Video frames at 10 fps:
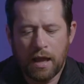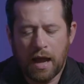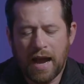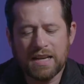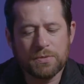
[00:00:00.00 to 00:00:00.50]

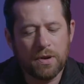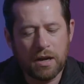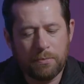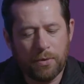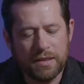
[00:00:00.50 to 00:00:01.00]
I just
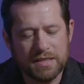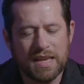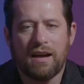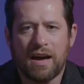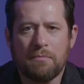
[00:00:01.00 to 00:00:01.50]
wanted to point this
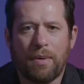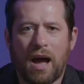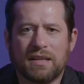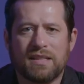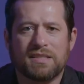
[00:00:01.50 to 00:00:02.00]
out,
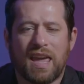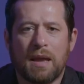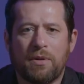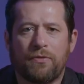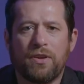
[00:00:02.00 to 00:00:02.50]
unbox this
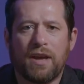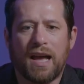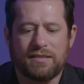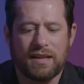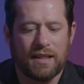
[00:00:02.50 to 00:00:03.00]
camera for you
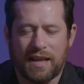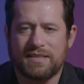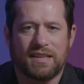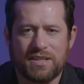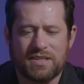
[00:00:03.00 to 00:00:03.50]
guys today. Like I
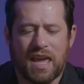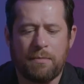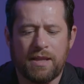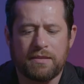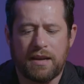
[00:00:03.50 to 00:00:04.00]
said, just
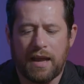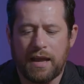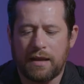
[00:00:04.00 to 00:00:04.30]
came in today,